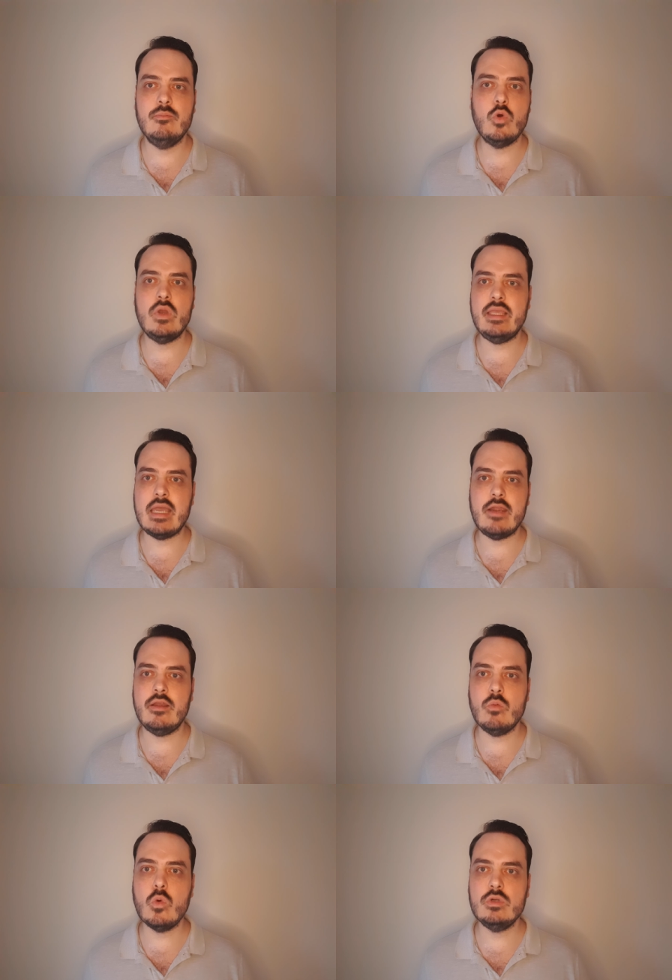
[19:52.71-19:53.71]
boy
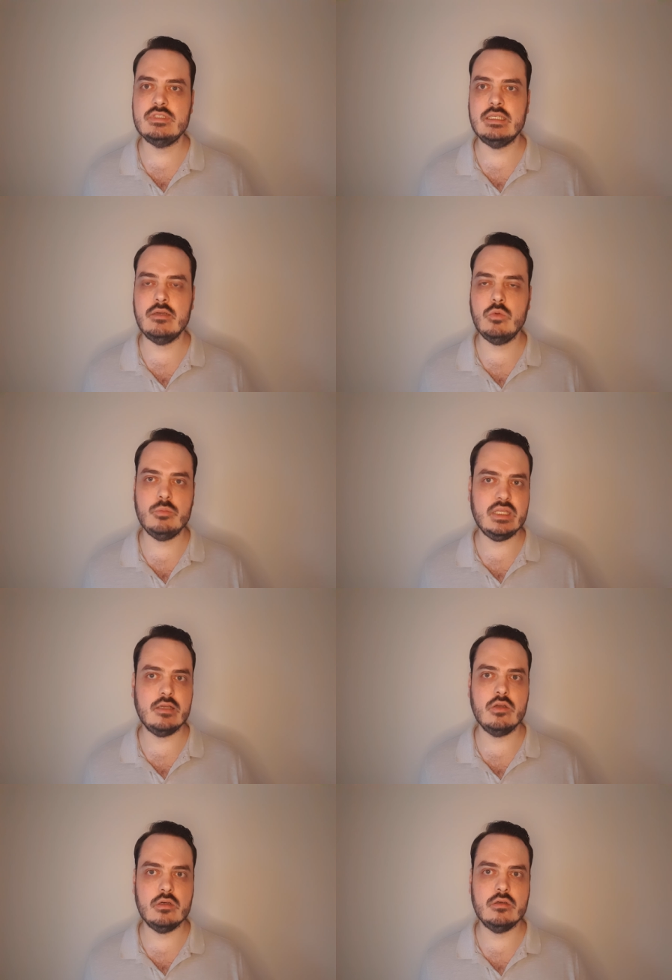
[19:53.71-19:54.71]
carrying water would be a
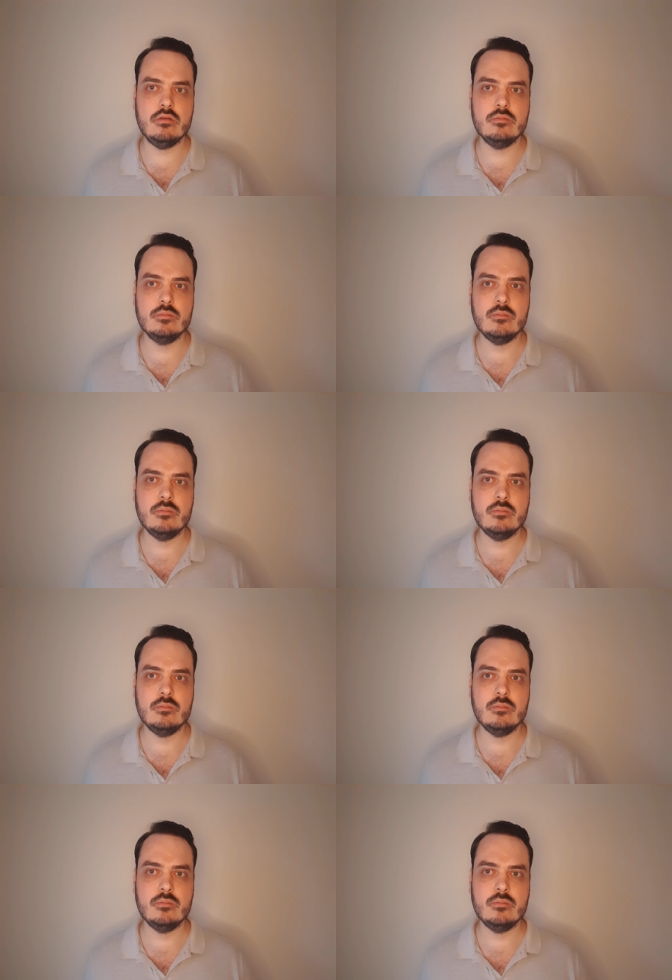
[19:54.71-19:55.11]
girl